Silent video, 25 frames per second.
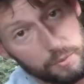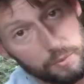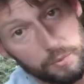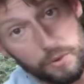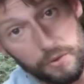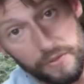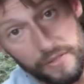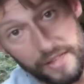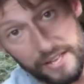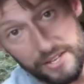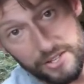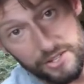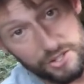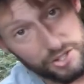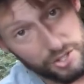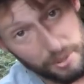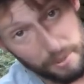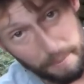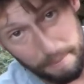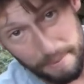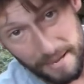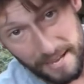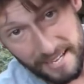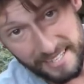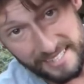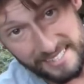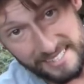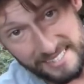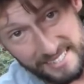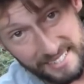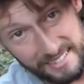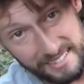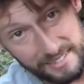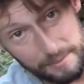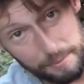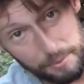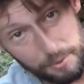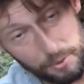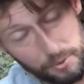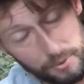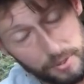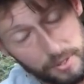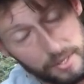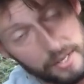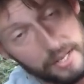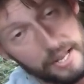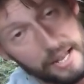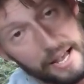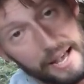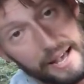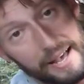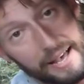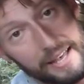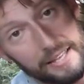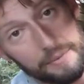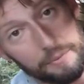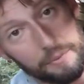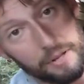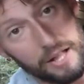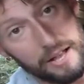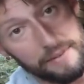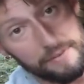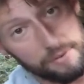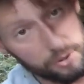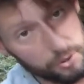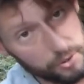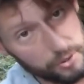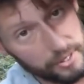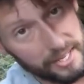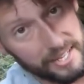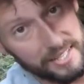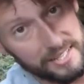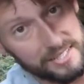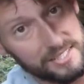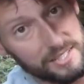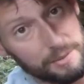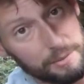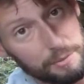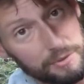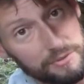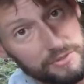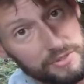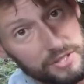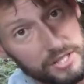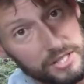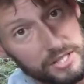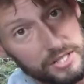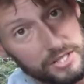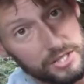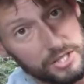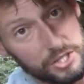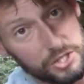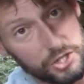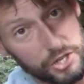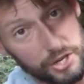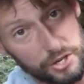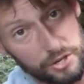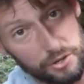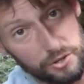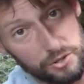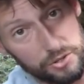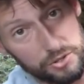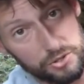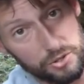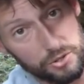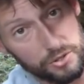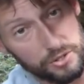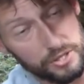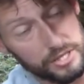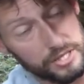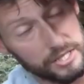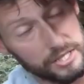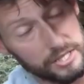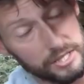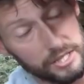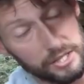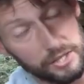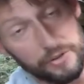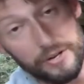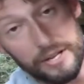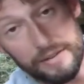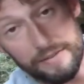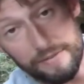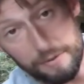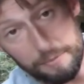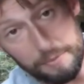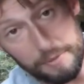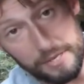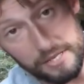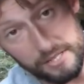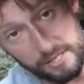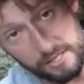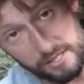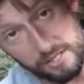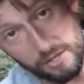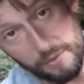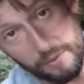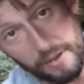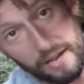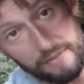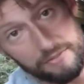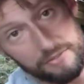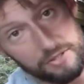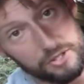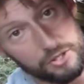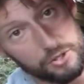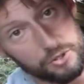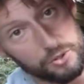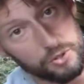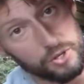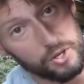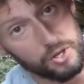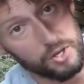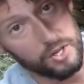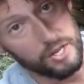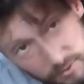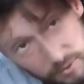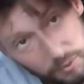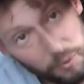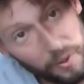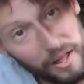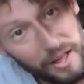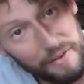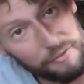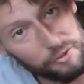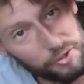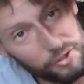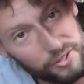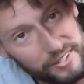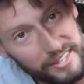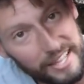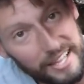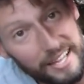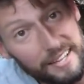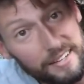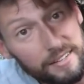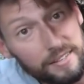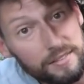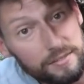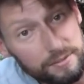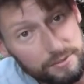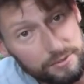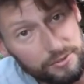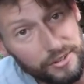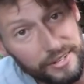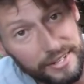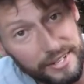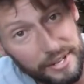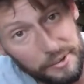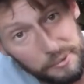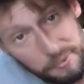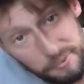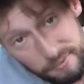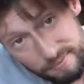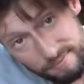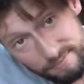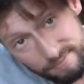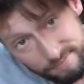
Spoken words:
We'll then jump back inside the boat and we'll have a look at some of the Geralds or the graving pieces that we have to do. We'll have a look at that right now.